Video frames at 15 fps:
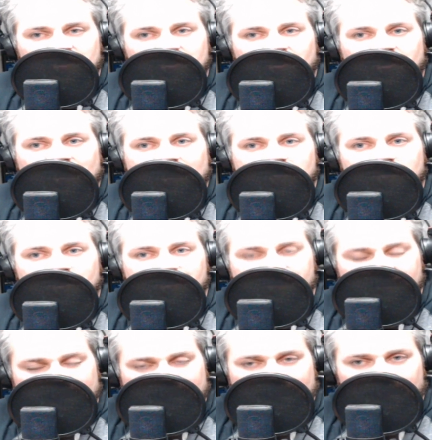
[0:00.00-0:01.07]
their name to
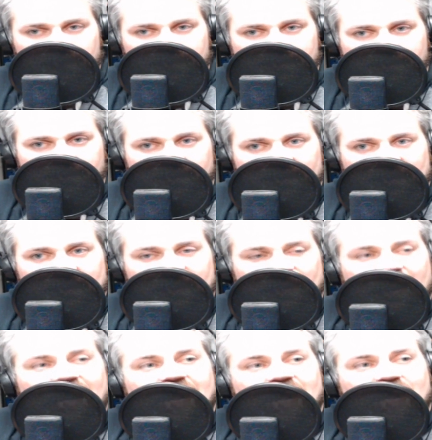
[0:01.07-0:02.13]
Scouts,
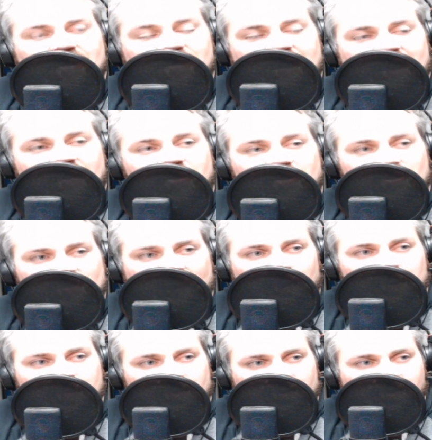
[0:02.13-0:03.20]
and now they're
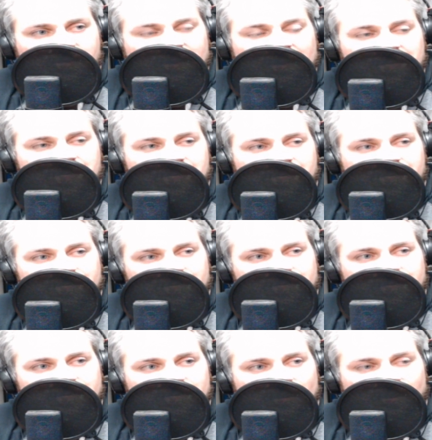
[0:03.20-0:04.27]
allowing Girl Scouts
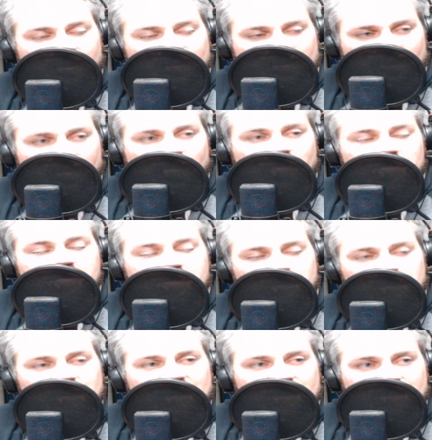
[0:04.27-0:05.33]
or girls to
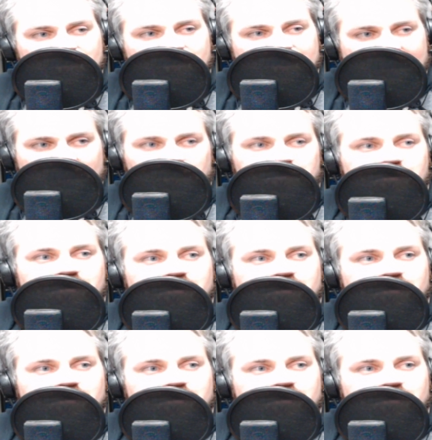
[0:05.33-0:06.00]
be in Scouts.